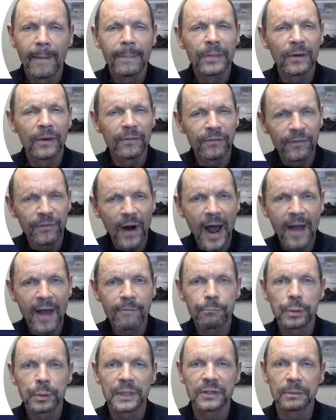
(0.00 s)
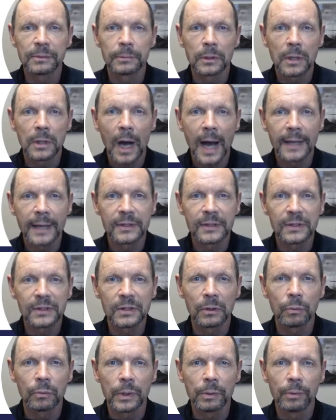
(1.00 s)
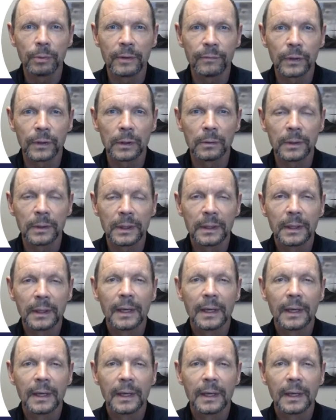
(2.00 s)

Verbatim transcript: There are five principal causes that we reviewed.